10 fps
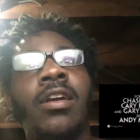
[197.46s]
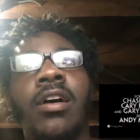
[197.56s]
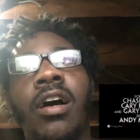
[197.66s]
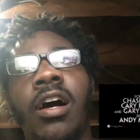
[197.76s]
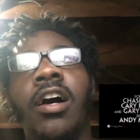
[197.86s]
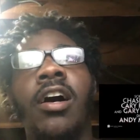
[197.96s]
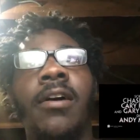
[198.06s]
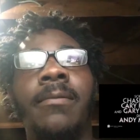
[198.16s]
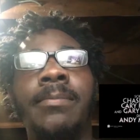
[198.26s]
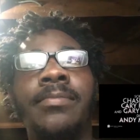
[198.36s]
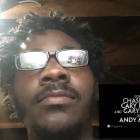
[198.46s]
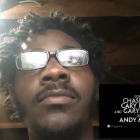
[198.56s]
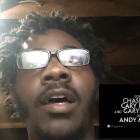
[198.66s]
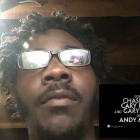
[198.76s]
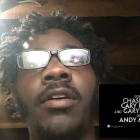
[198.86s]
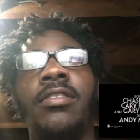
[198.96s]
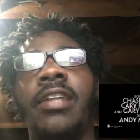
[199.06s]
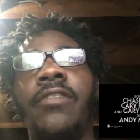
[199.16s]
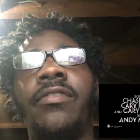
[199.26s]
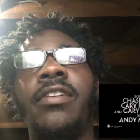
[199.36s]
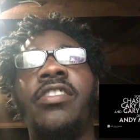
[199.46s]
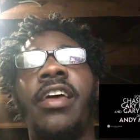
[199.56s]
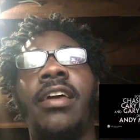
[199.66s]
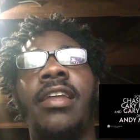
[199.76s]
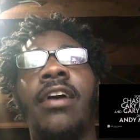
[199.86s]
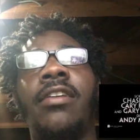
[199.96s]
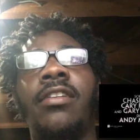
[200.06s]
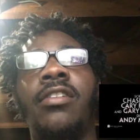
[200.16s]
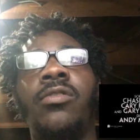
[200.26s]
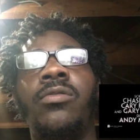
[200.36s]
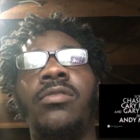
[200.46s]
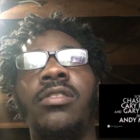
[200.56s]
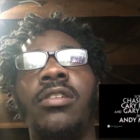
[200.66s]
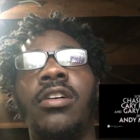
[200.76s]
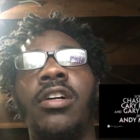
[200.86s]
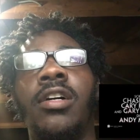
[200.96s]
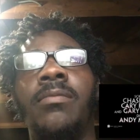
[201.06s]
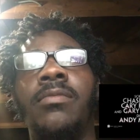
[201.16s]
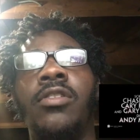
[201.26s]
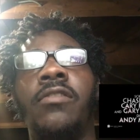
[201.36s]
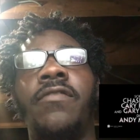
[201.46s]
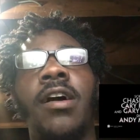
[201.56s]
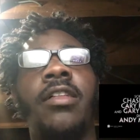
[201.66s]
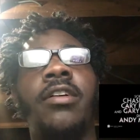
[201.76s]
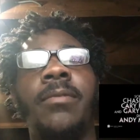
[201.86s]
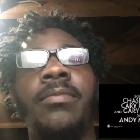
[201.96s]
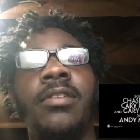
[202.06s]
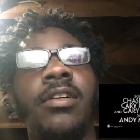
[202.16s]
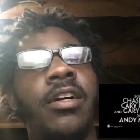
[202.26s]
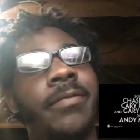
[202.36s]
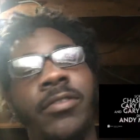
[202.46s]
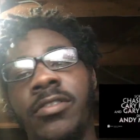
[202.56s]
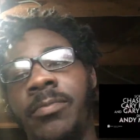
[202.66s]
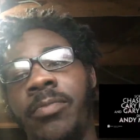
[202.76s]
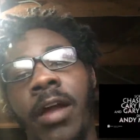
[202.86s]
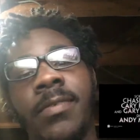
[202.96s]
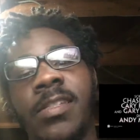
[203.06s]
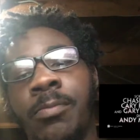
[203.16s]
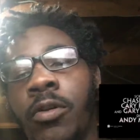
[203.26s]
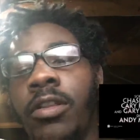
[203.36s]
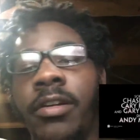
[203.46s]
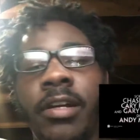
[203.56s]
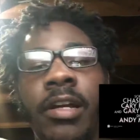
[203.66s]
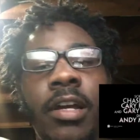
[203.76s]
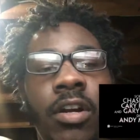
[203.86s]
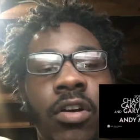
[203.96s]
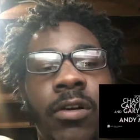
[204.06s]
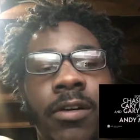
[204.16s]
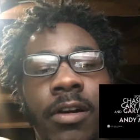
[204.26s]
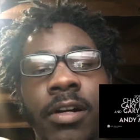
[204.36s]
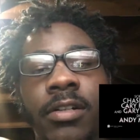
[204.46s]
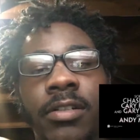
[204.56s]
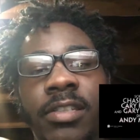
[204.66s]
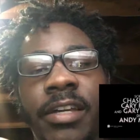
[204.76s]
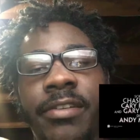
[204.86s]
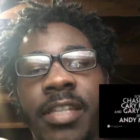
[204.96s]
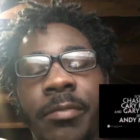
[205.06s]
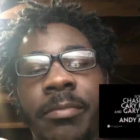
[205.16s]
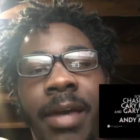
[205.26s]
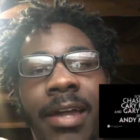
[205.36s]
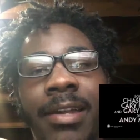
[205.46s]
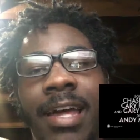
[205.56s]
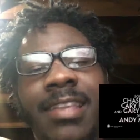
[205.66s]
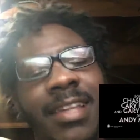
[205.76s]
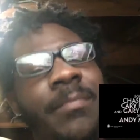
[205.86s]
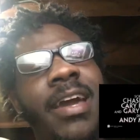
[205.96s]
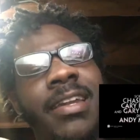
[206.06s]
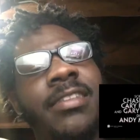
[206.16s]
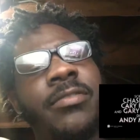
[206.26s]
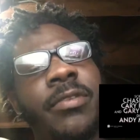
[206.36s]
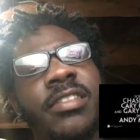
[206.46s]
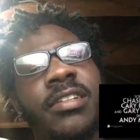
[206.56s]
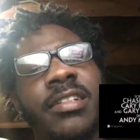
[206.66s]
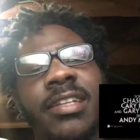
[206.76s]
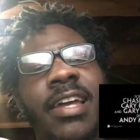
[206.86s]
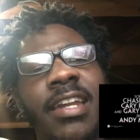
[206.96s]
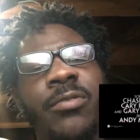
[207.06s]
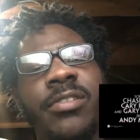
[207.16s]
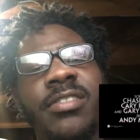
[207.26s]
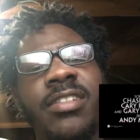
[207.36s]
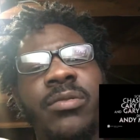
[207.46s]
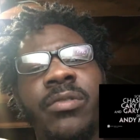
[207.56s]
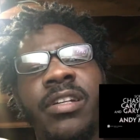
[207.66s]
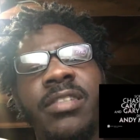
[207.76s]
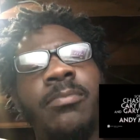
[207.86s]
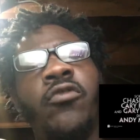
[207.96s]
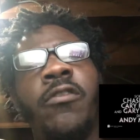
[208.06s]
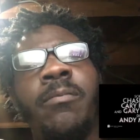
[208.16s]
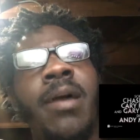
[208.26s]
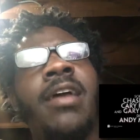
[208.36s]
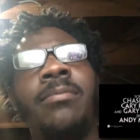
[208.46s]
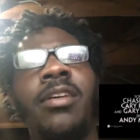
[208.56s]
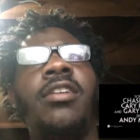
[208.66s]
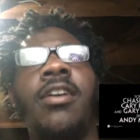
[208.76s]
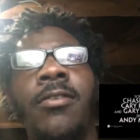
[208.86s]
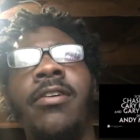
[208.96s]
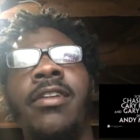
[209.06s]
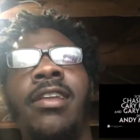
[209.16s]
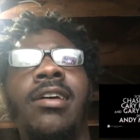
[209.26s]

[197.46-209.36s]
Um, I'm gonna definitely check it out and do um, do a follow up, um, do a private spoiler or tell you something about it. I, I'm kind of interested in this. I kind of want to see where this movie might be going.